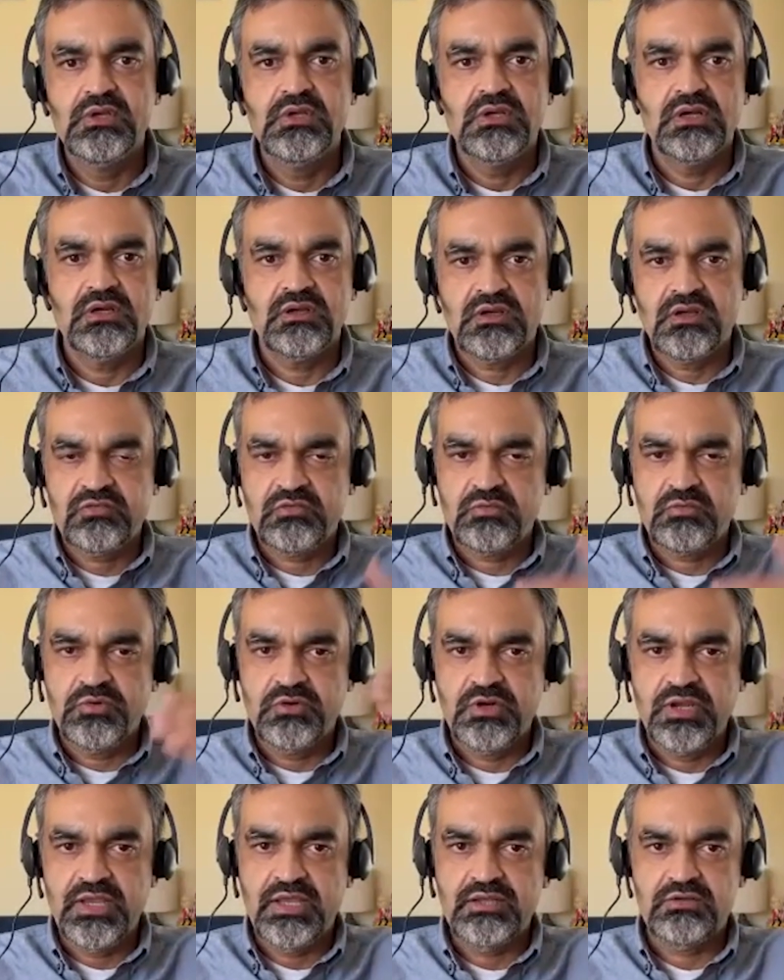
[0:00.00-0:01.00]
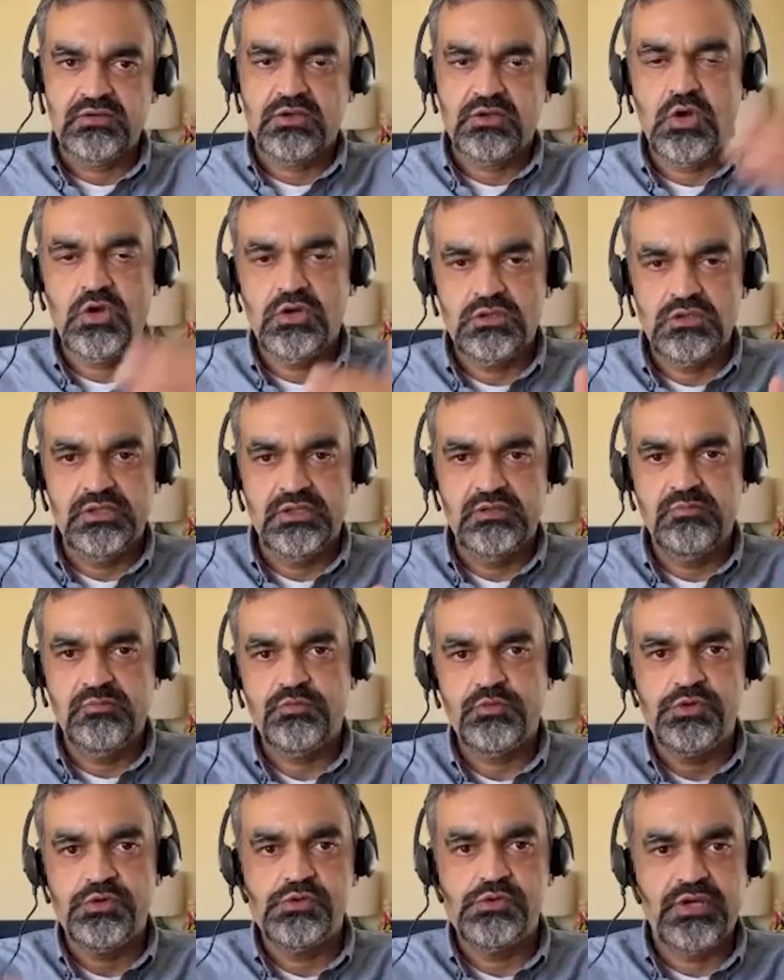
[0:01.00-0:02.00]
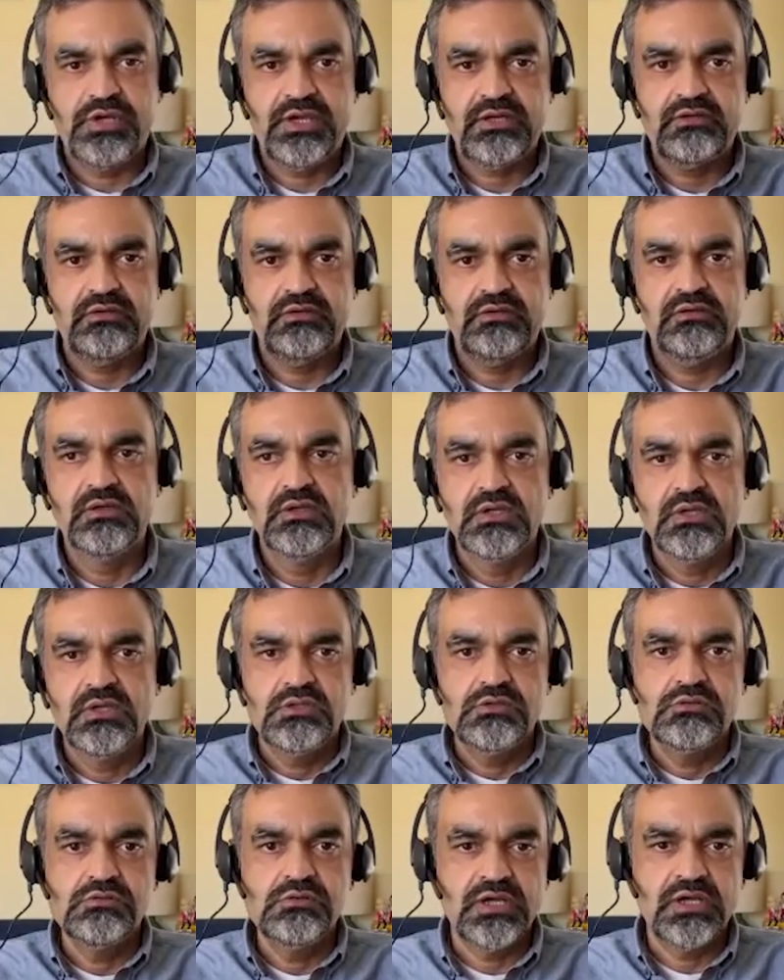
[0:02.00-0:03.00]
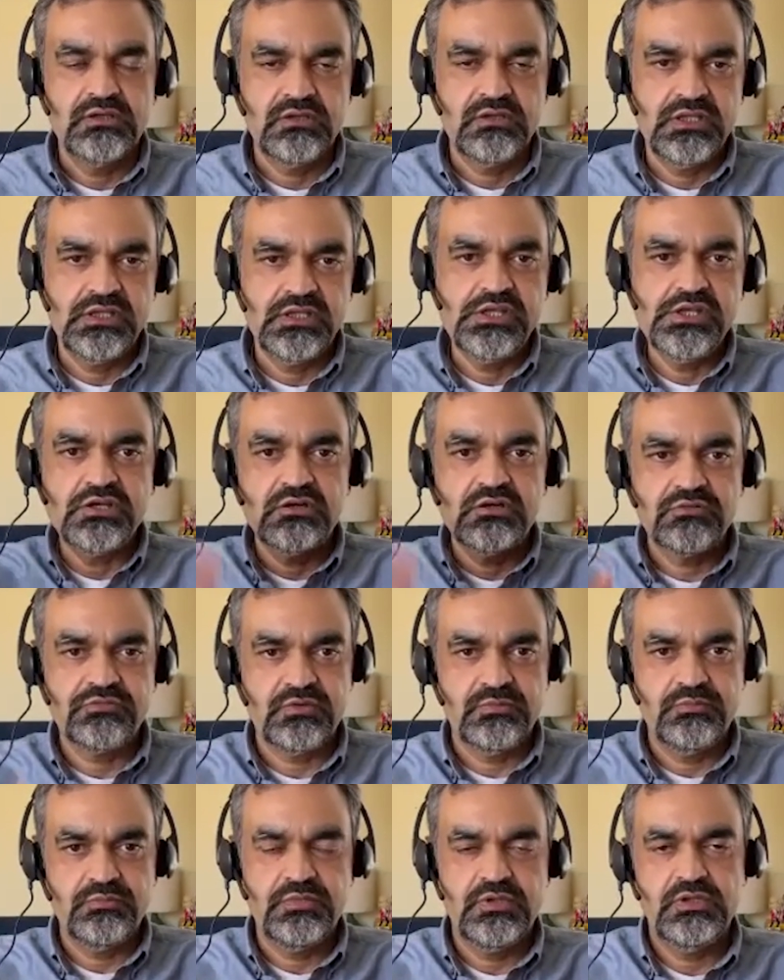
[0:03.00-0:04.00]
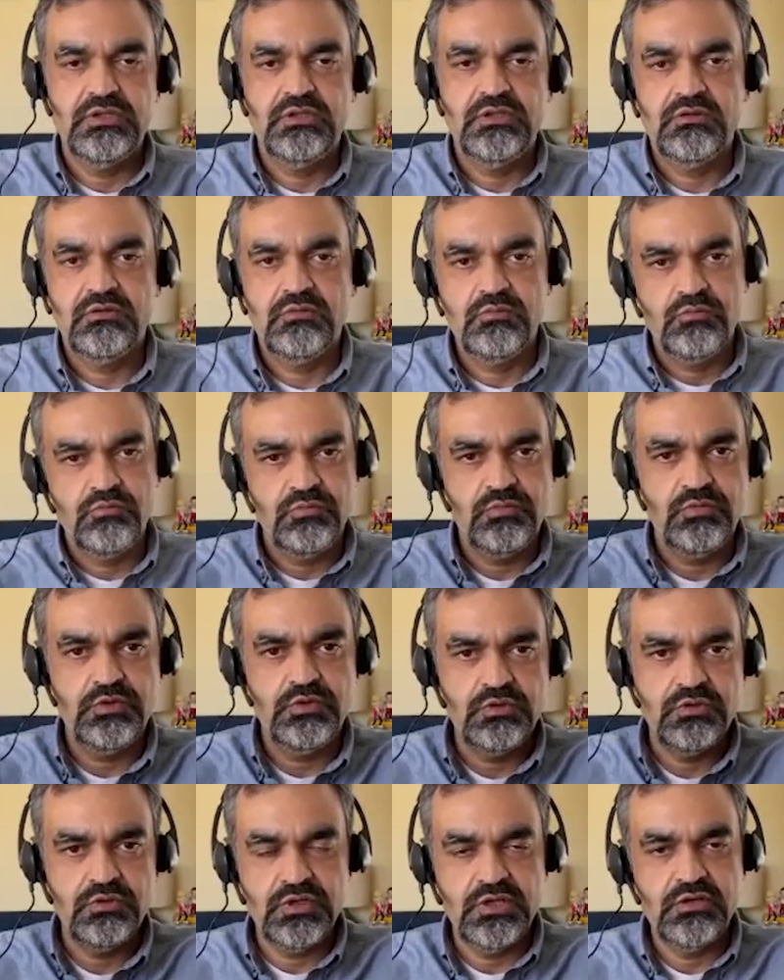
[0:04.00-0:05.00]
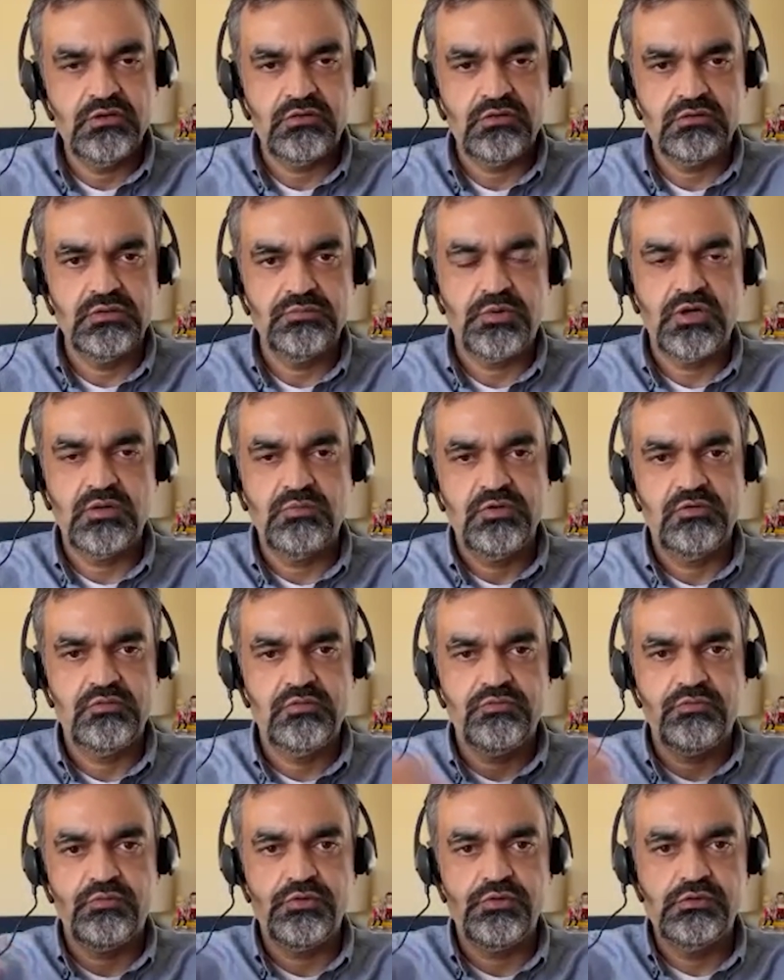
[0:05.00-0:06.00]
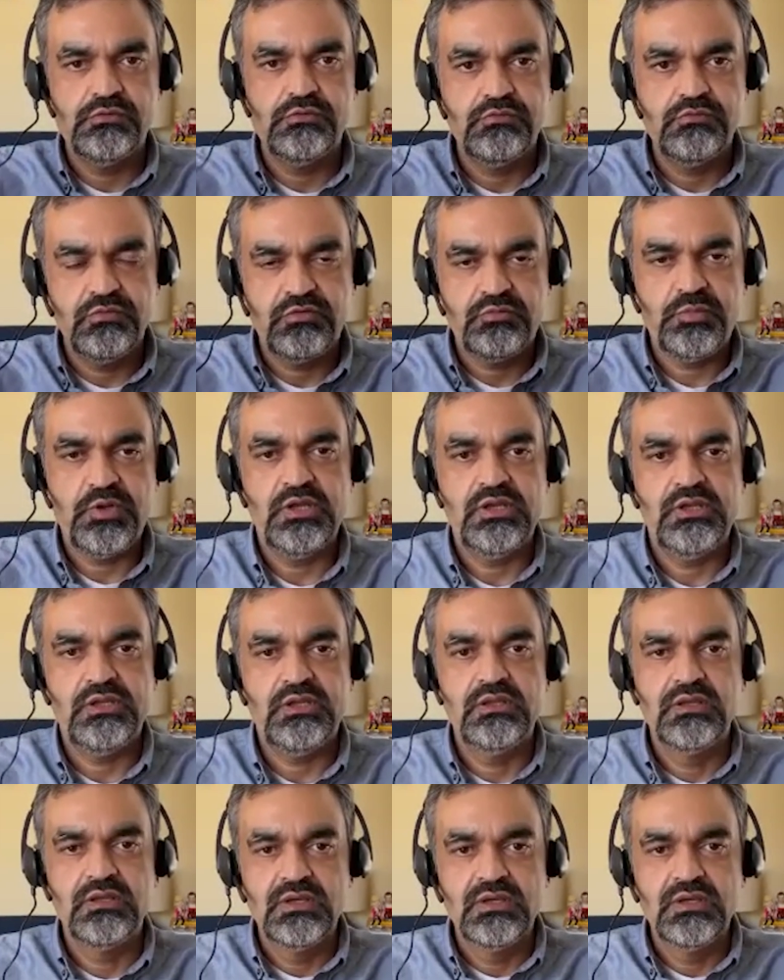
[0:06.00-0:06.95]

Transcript: A customer had to call in before you acted. You had to hear from your internal departments before you responded.